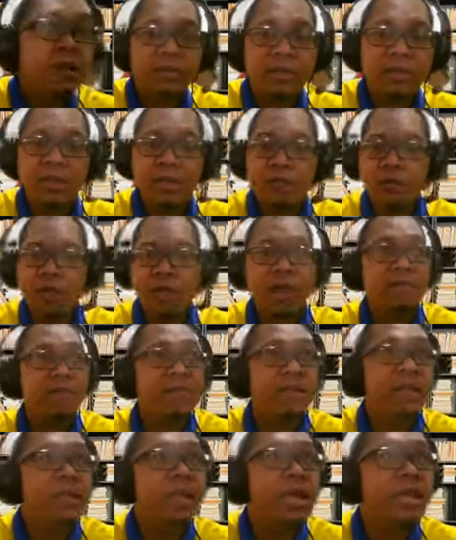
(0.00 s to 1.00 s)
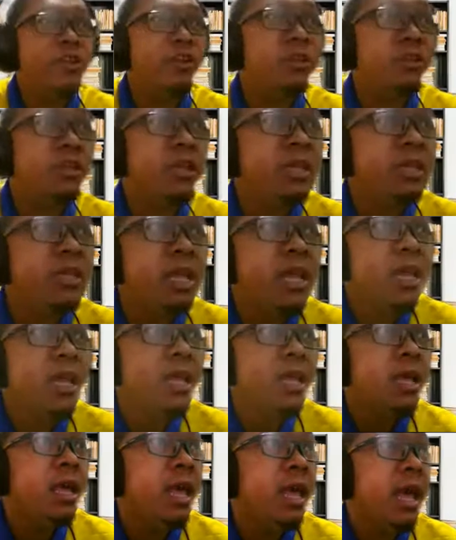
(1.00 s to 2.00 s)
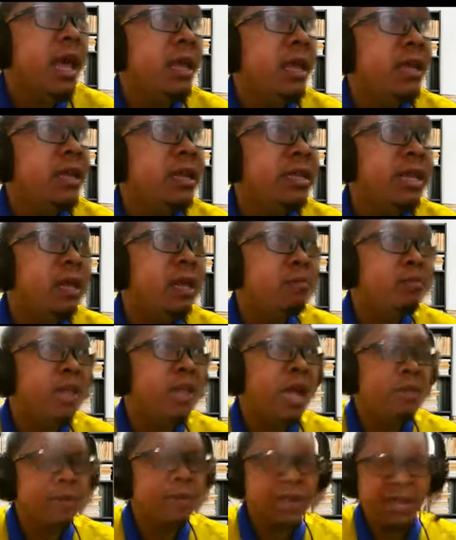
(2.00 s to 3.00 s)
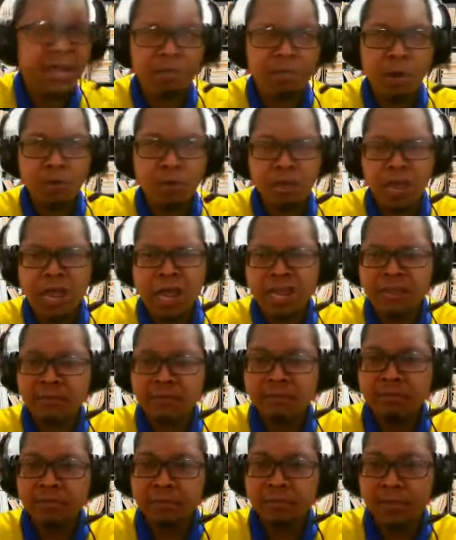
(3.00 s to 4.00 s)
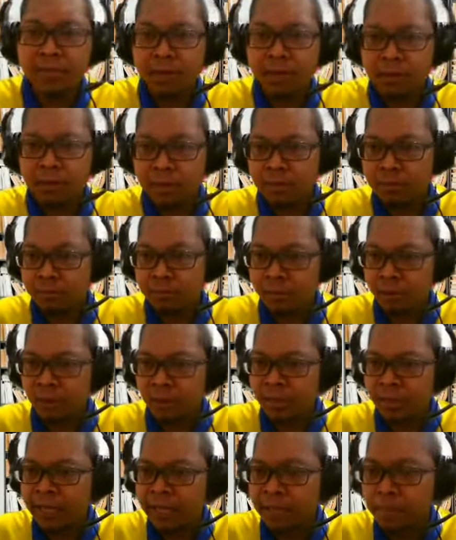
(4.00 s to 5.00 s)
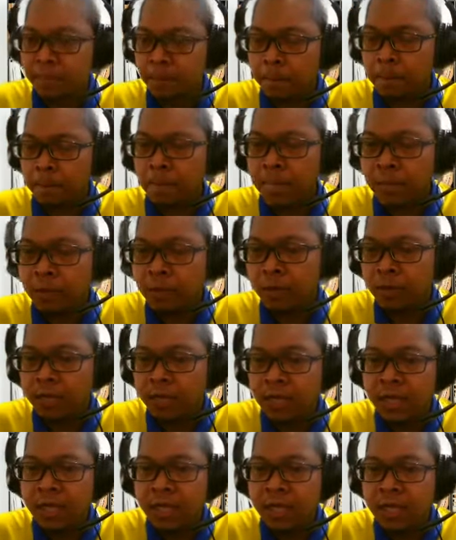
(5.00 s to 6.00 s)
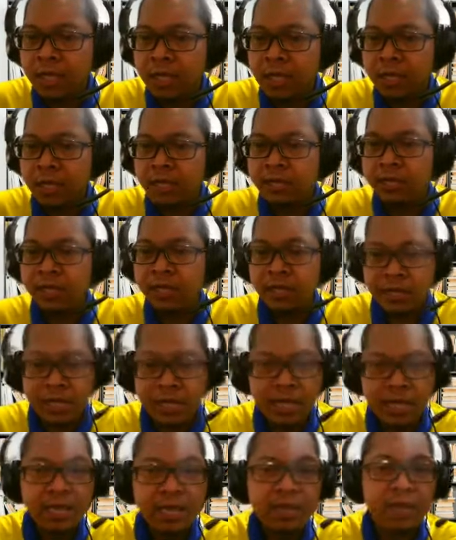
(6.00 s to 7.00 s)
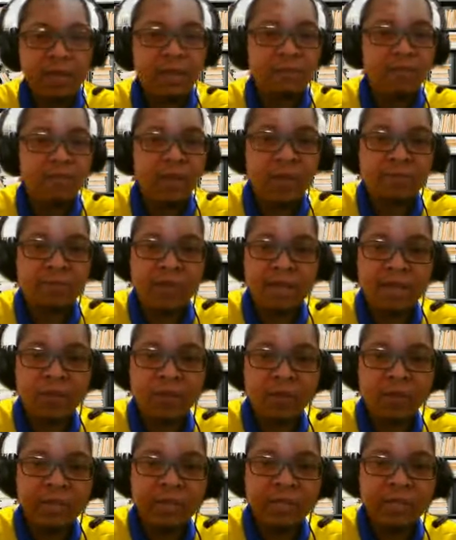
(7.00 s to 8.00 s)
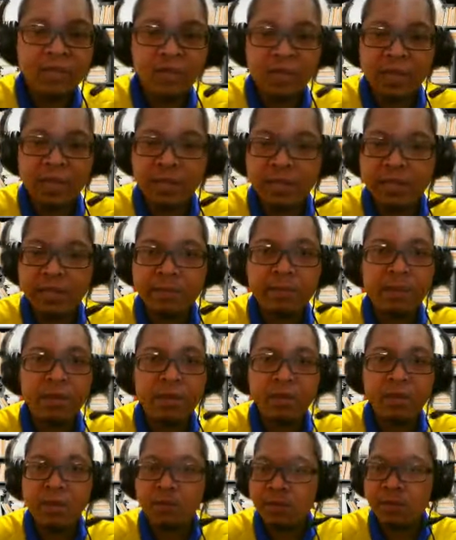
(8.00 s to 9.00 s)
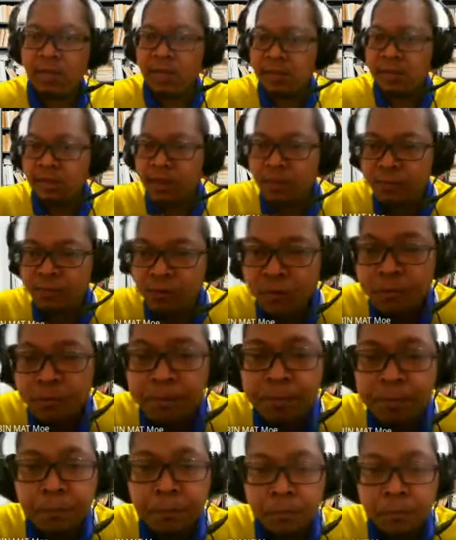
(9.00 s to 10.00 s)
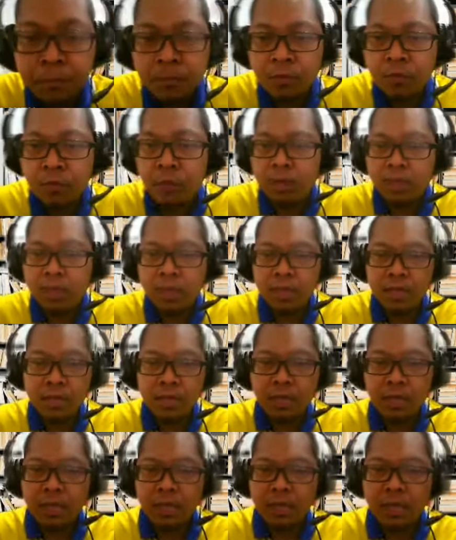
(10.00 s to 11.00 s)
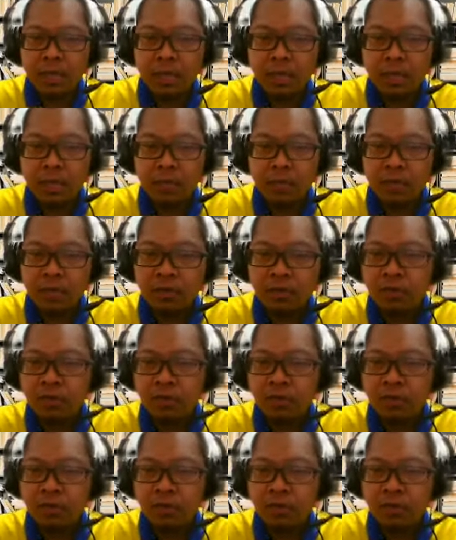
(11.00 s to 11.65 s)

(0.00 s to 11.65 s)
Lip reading: okay, we have the class on Thursday at the same time, about 9 in the morning. Okay, so again, if you have any question, you can ask me on our Telegram group. Okay, thank you